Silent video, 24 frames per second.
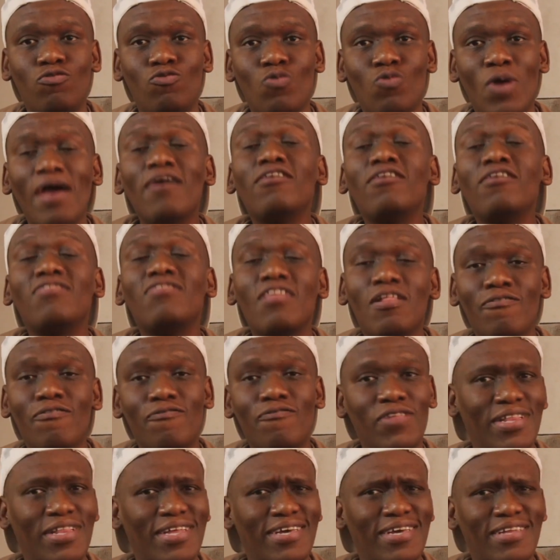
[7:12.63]
So I still
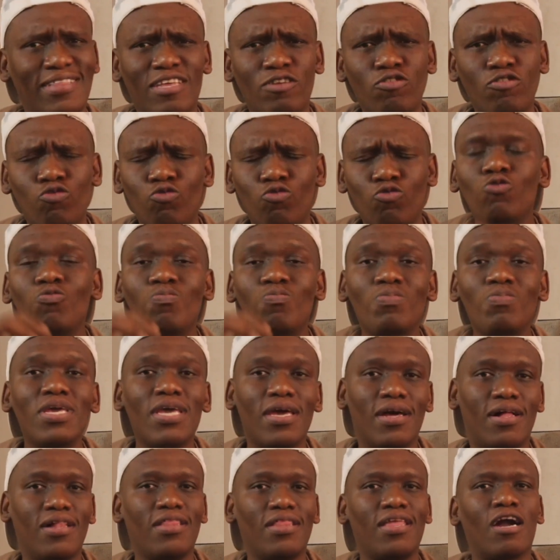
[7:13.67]
feel like they should be
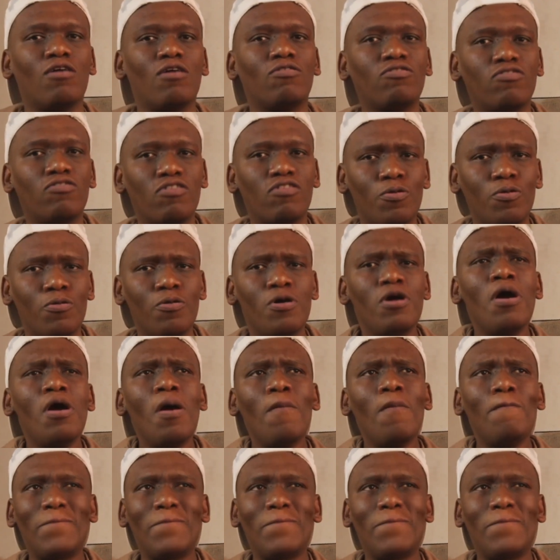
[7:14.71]
held accountable.